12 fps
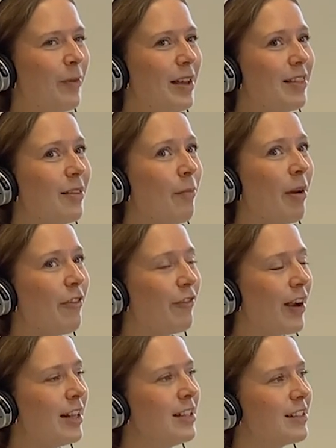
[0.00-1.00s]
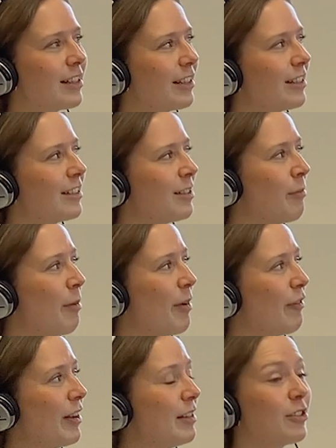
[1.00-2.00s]
With my friends, my
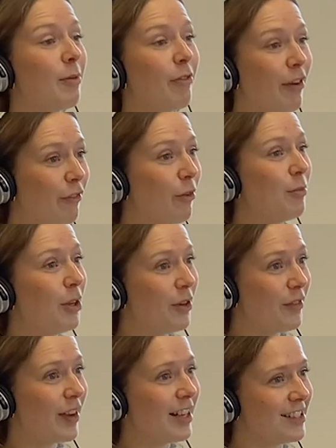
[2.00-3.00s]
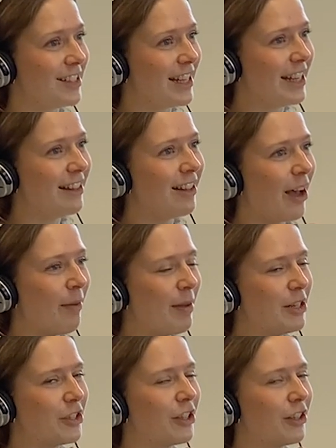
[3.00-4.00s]
friend from university that I
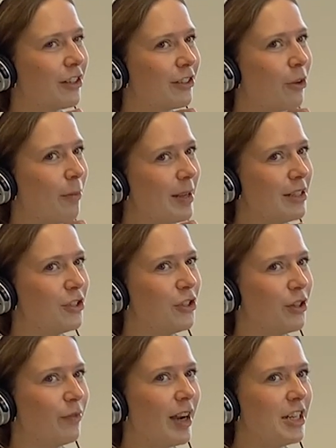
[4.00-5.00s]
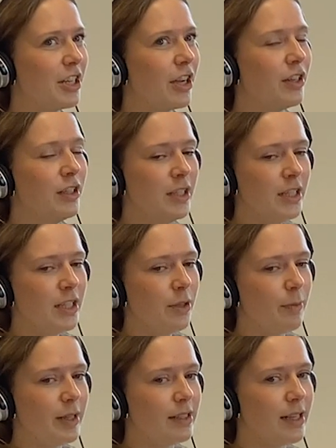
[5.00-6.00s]
mentioned that got me into student radio,
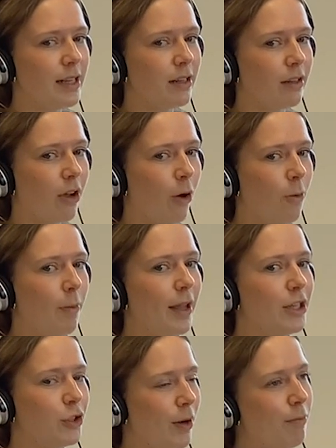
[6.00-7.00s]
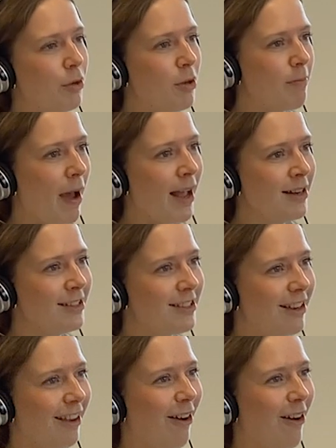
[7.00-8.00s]
we'd seen a Coldplay tribute band
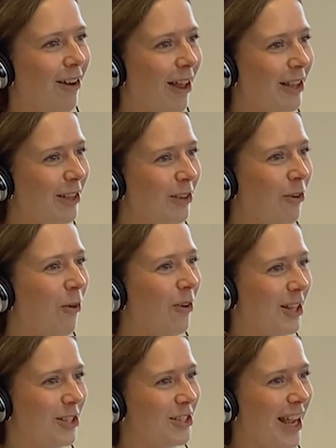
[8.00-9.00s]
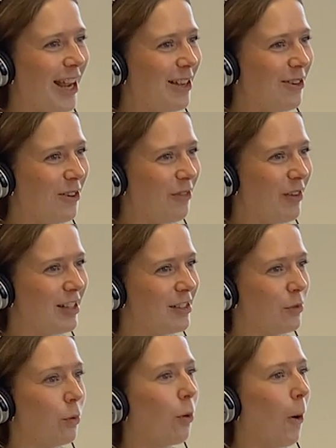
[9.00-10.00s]
at our college day at university
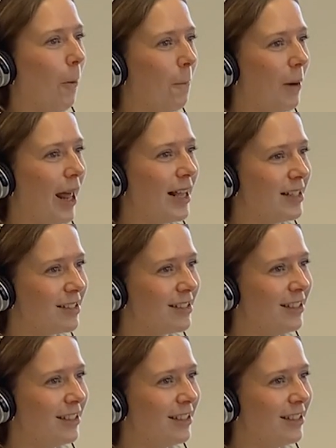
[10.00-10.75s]
called Coldplace.